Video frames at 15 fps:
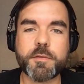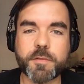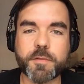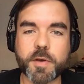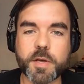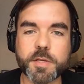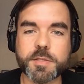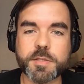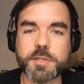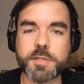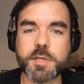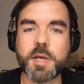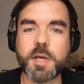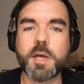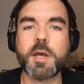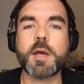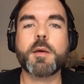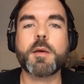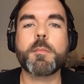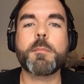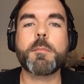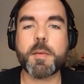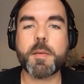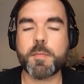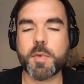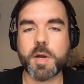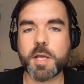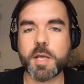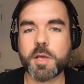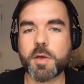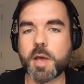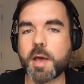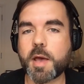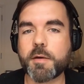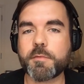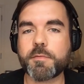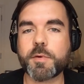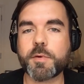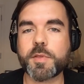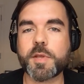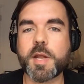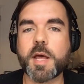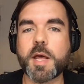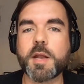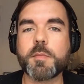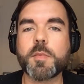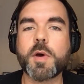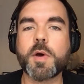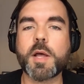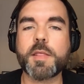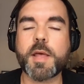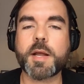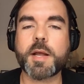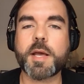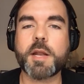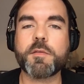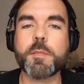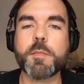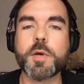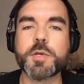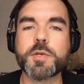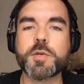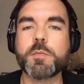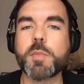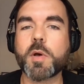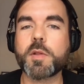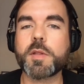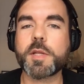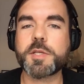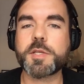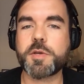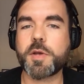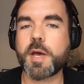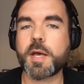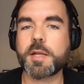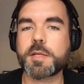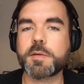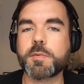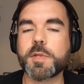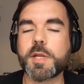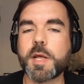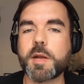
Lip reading: first memory you have with an animal and that kind of emotional bond that you had with an